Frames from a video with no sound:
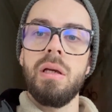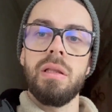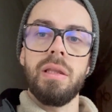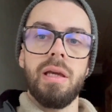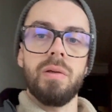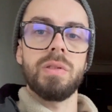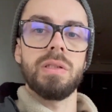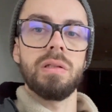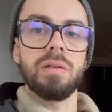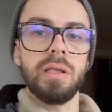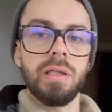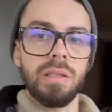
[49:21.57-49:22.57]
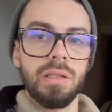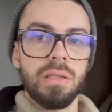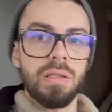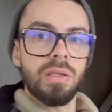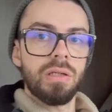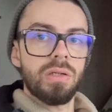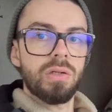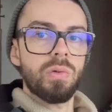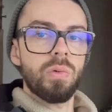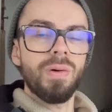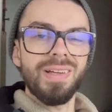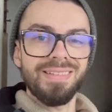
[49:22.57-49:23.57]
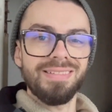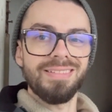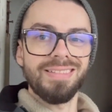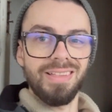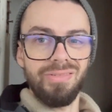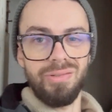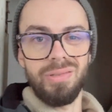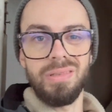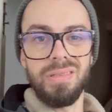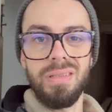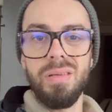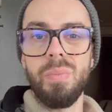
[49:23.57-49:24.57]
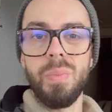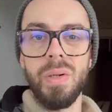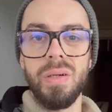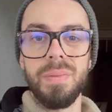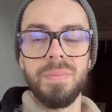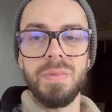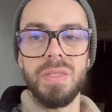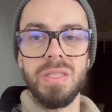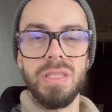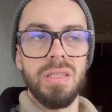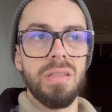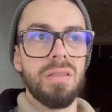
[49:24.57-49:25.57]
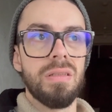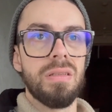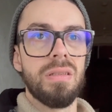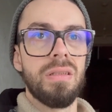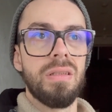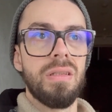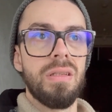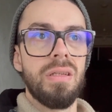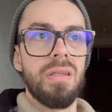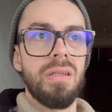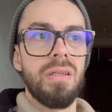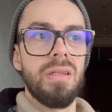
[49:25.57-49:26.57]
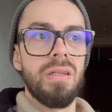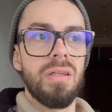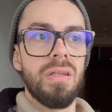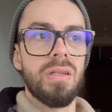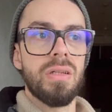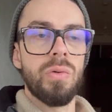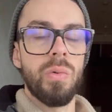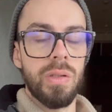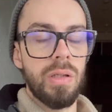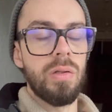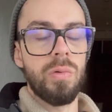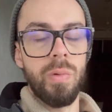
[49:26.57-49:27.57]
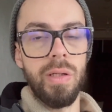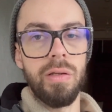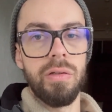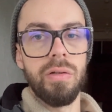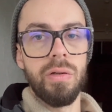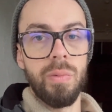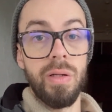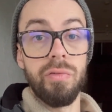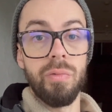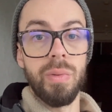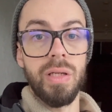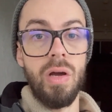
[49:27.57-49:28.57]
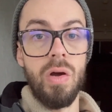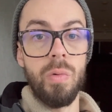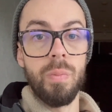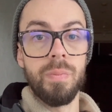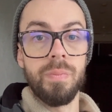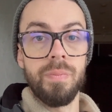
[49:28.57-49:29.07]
The house is looking quite different, but still quite a long way away from being a home.